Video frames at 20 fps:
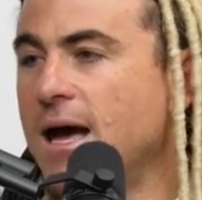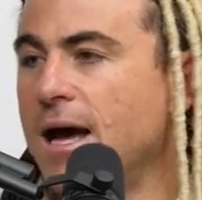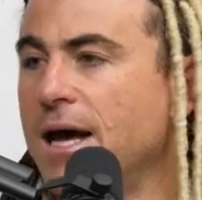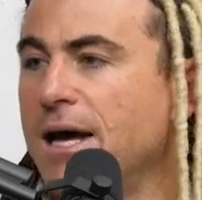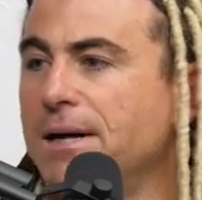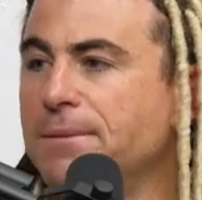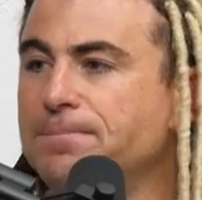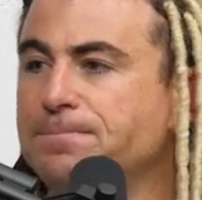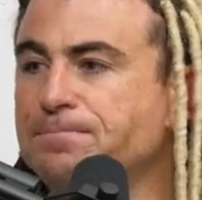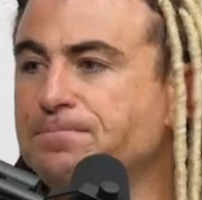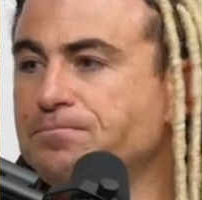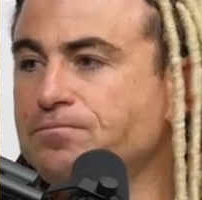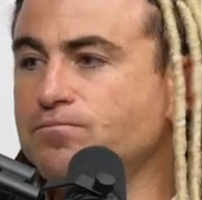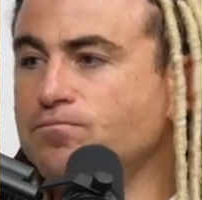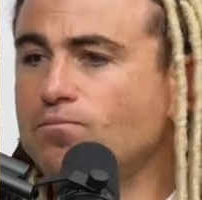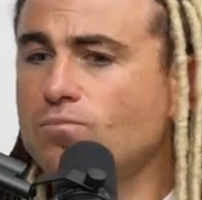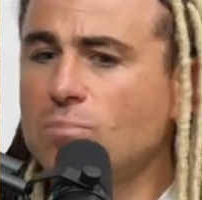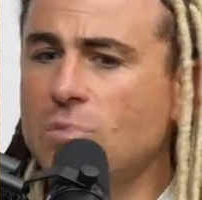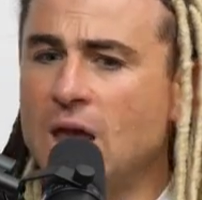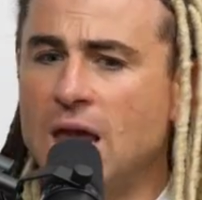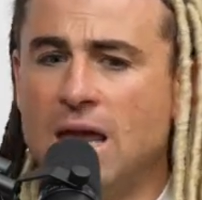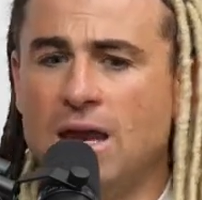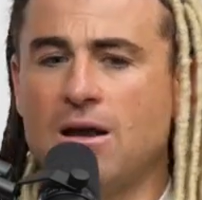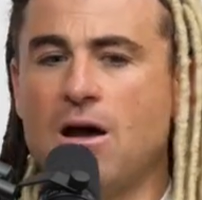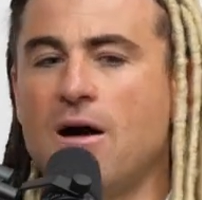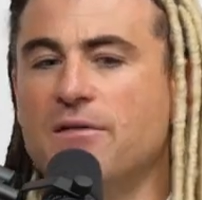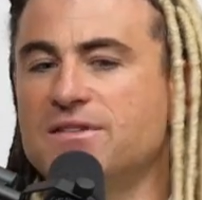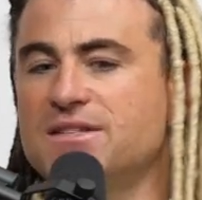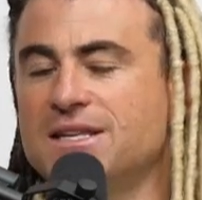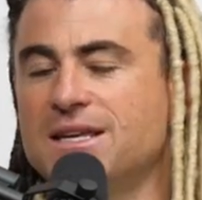And
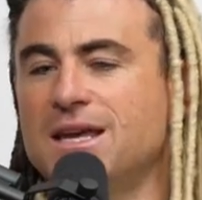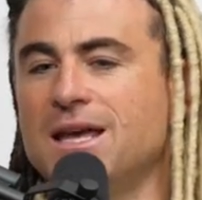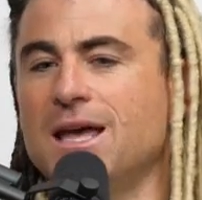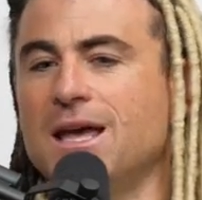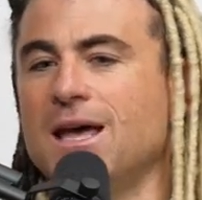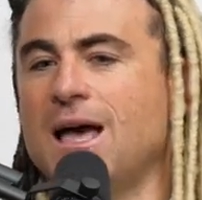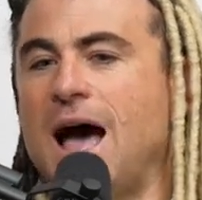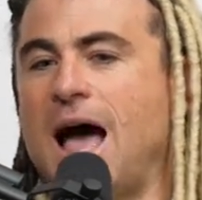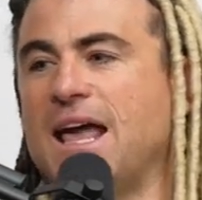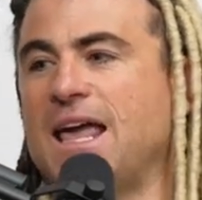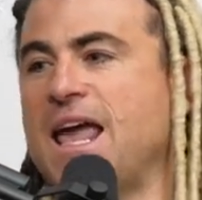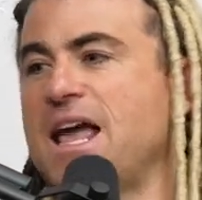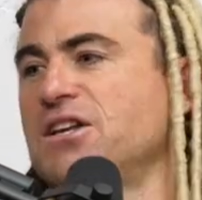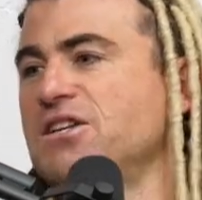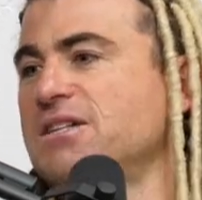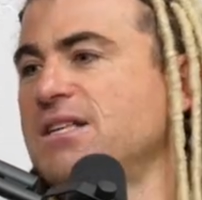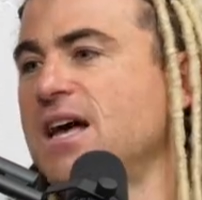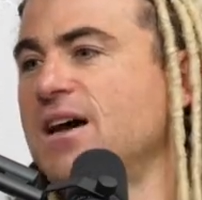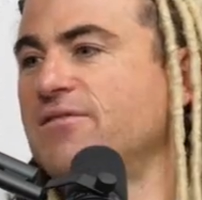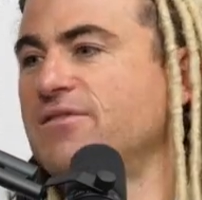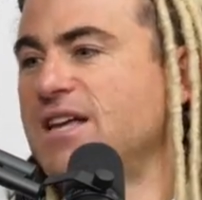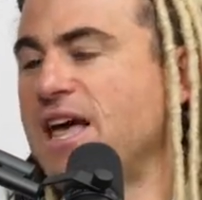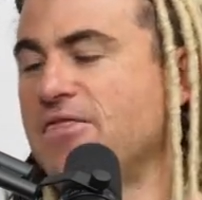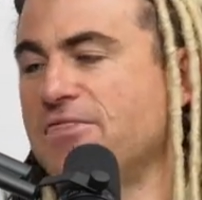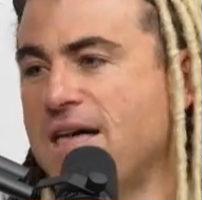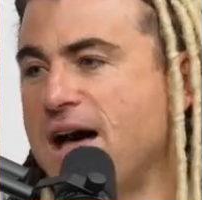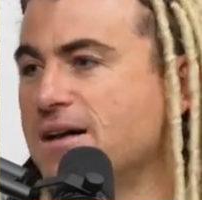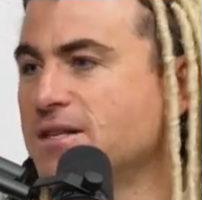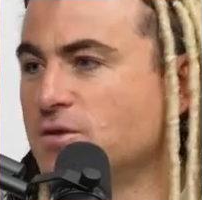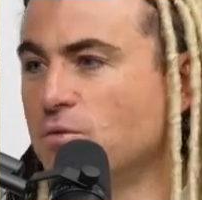obviously I can't just have
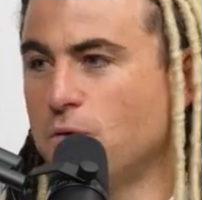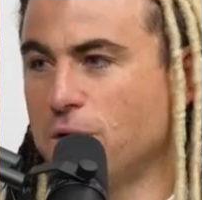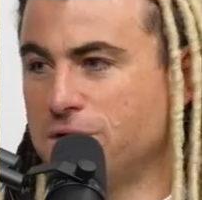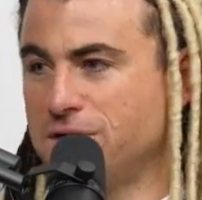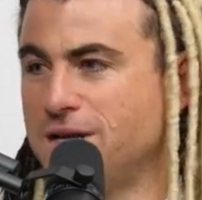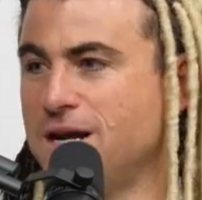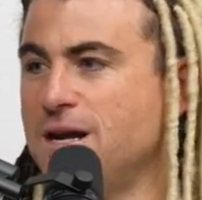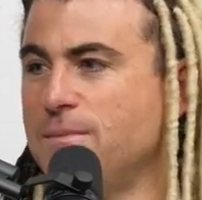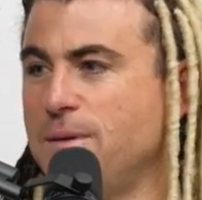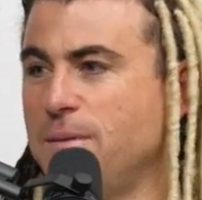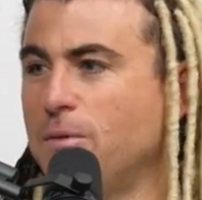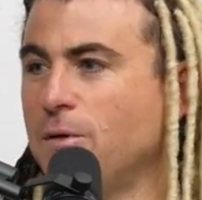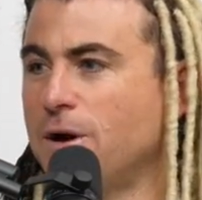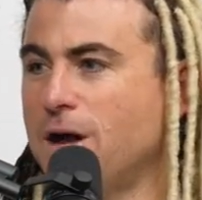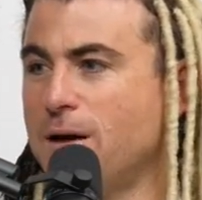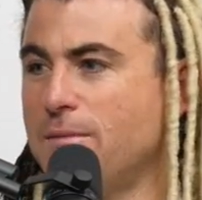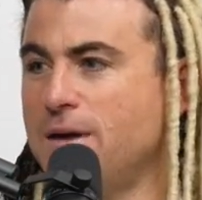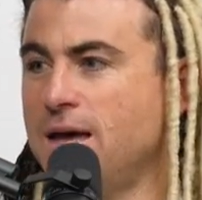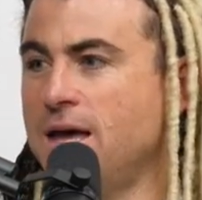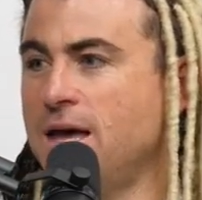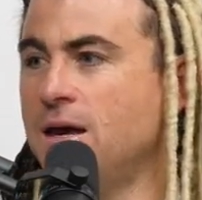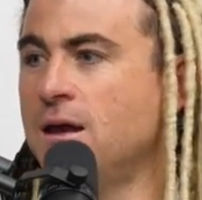10,000 work study people come in.